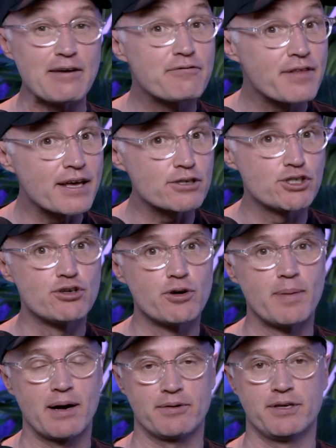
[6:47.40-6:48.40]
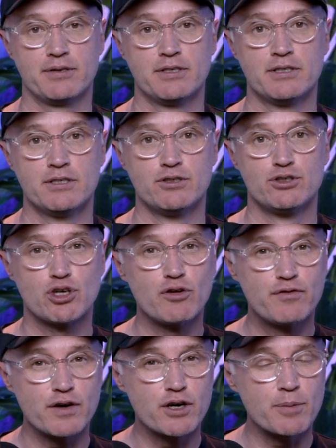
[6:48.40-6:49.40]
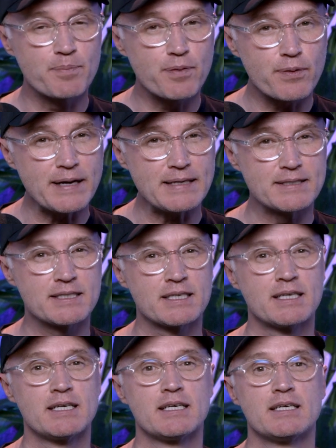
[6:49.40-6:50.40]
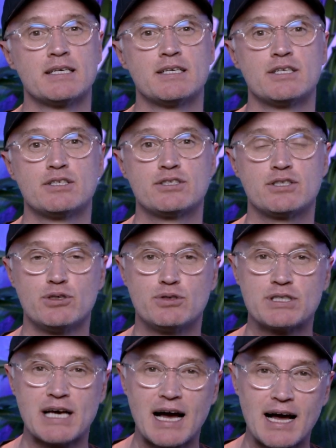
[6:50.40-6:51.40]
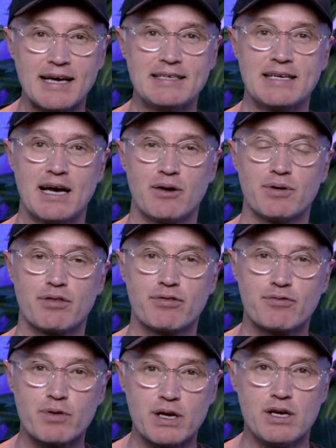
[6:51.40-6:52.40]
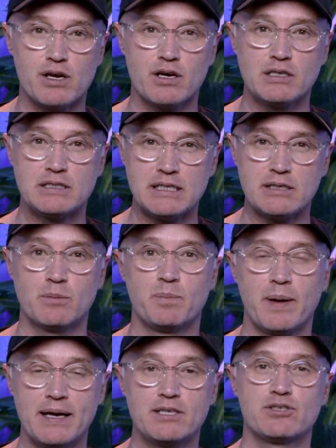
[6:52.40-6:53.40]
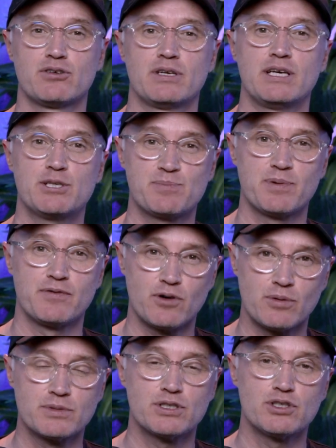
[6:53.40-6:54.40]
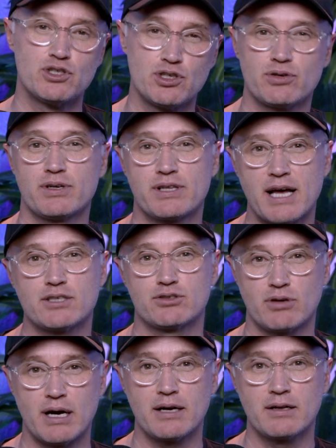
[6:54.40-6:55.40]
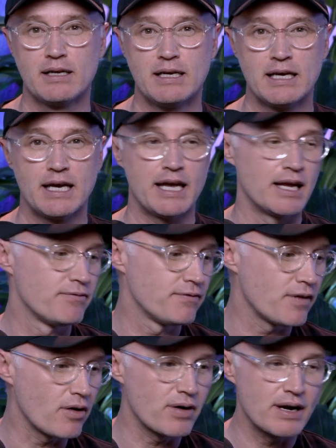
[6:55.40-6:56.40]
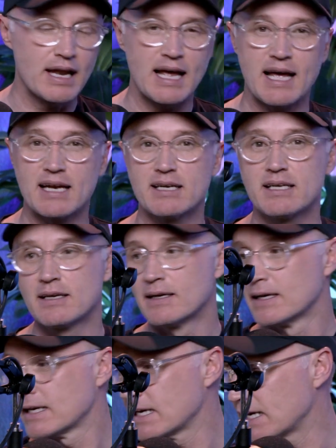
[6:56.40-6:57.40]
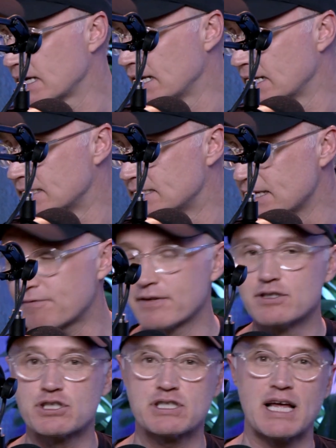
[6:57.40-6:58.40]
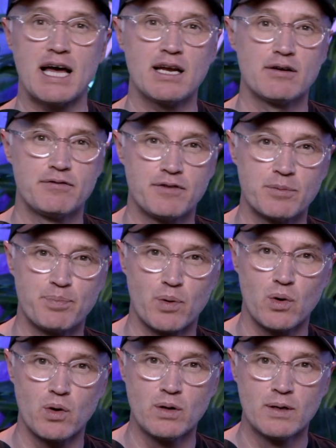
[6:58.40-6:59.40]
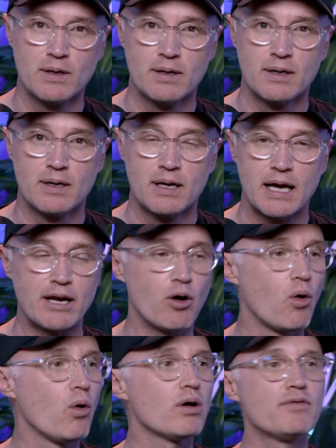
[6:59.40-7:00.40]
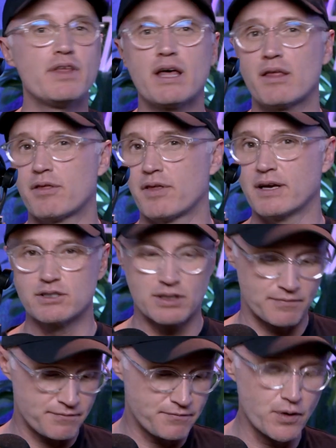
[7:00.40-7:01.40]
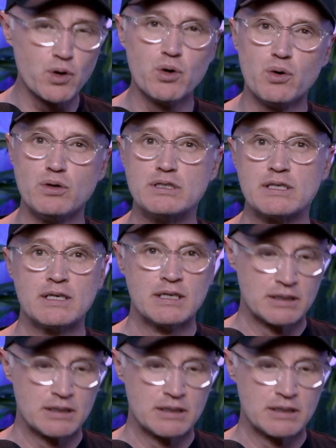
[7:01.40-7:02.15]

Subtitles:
If they are sure about you. So for Gurpreet to tie down a three-year deal based on his performances during that trial in a foreign land, in a different style of football, and all of the other things, the food,